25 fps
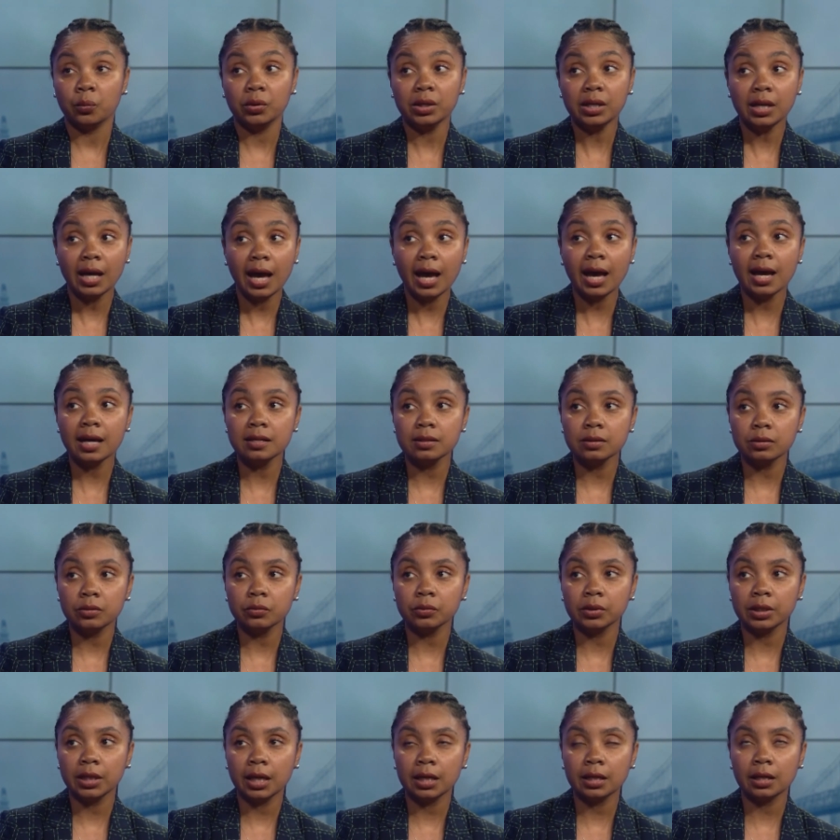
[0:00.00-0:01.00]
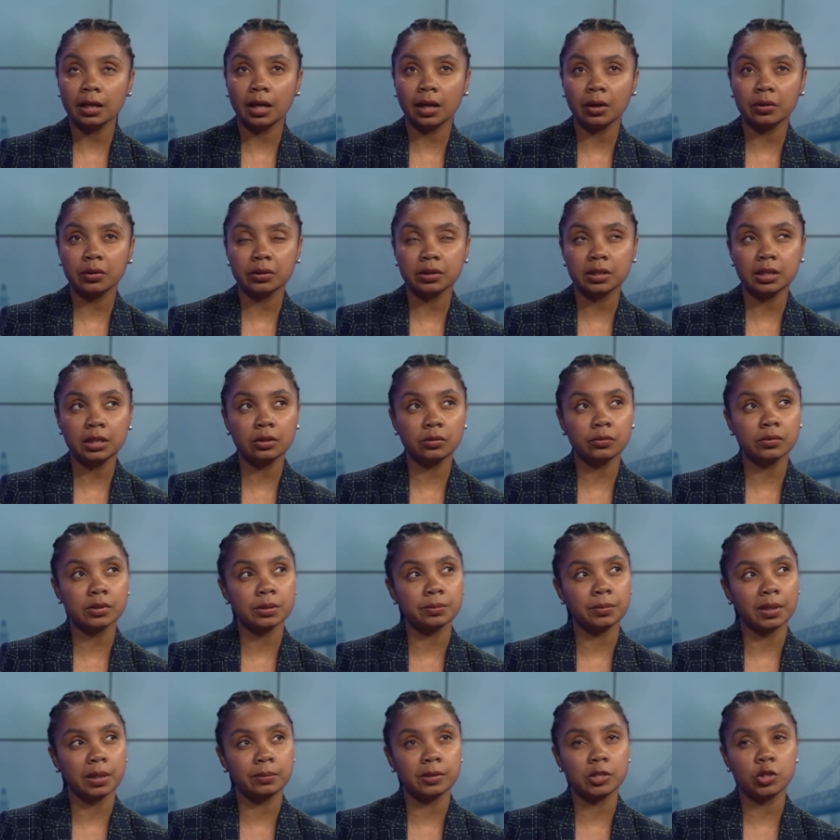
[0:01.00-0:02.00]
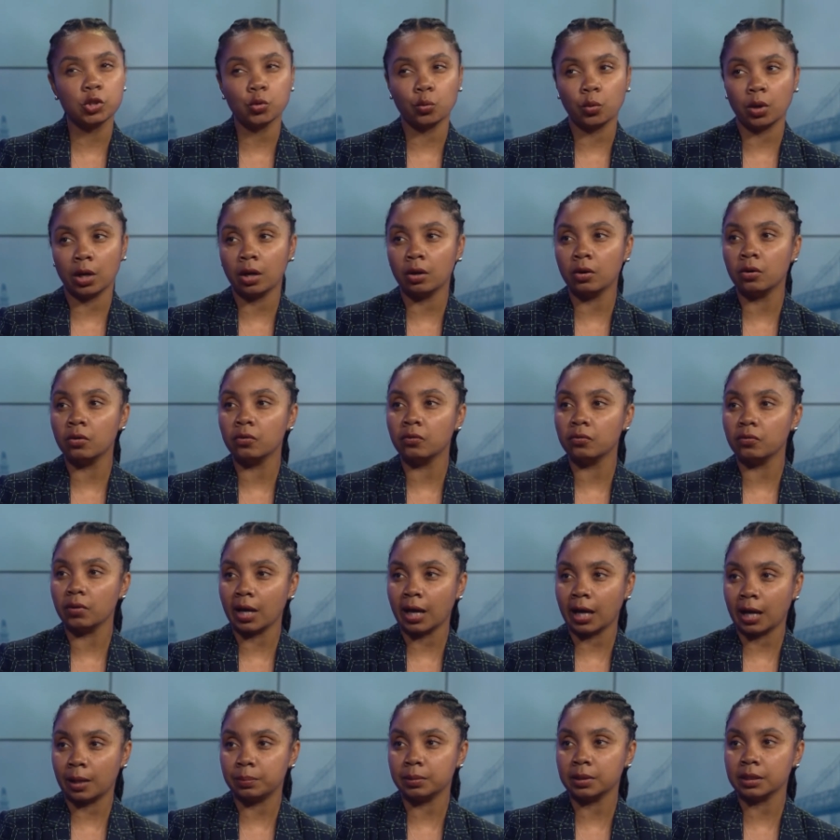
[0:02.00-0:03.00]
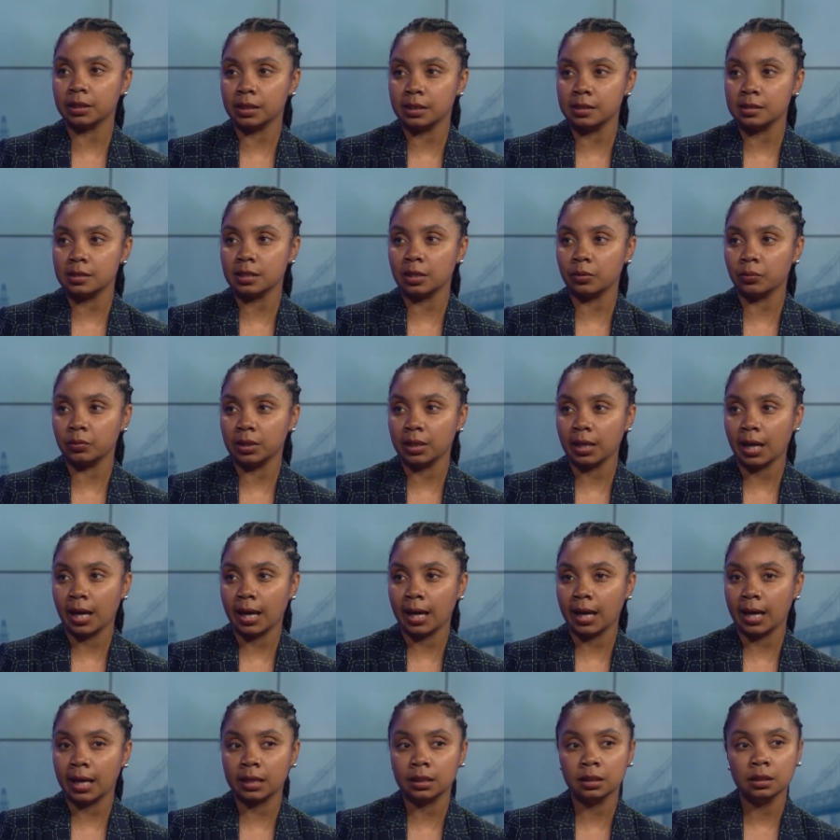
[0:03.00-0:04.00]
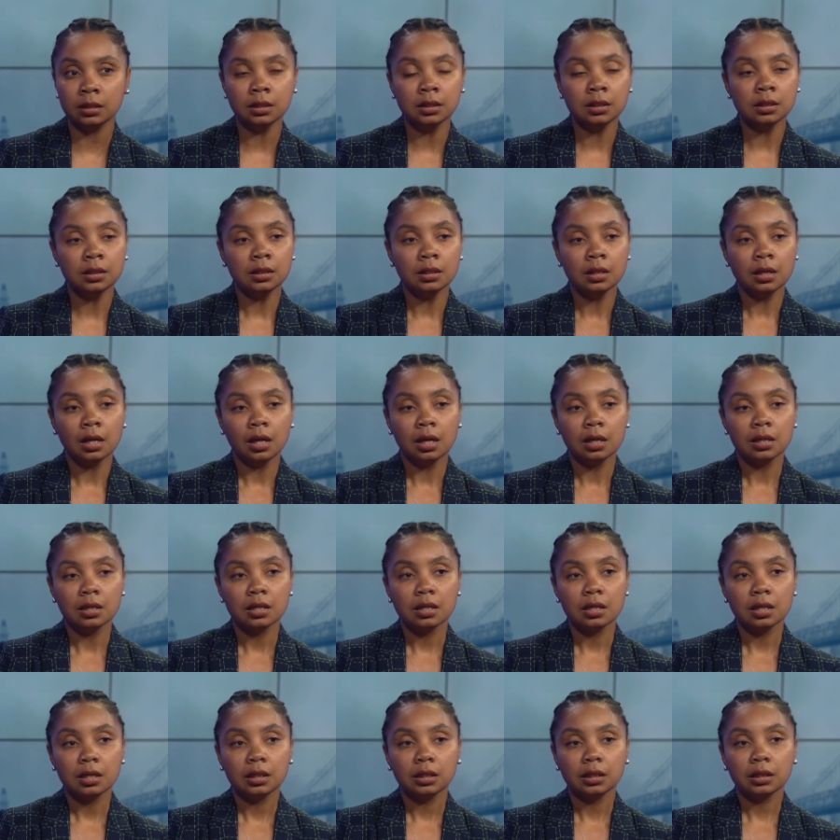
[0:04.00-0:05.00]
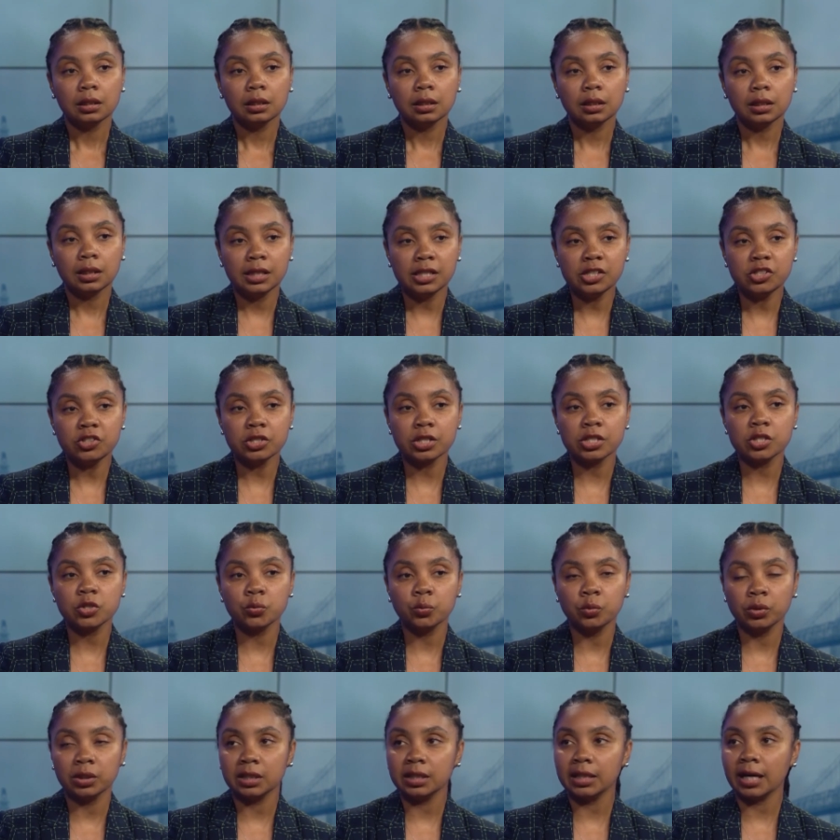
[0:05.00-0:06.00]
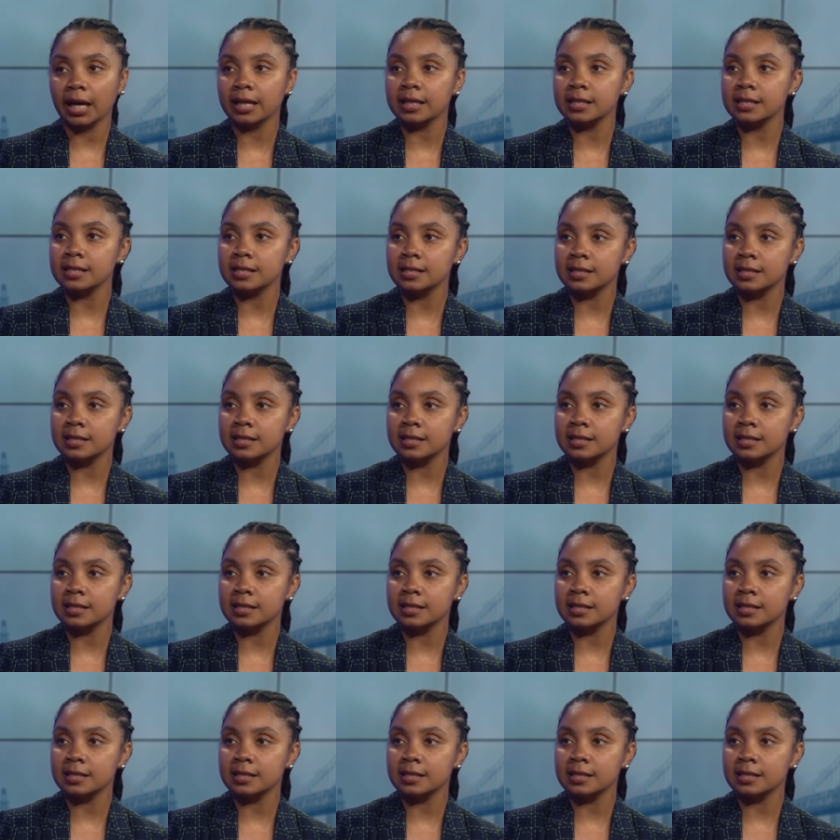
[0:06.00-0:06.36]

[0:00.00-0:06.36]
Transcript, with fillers: and we had we had I think it was maybe 12 applicants that we mm. had. He just really had a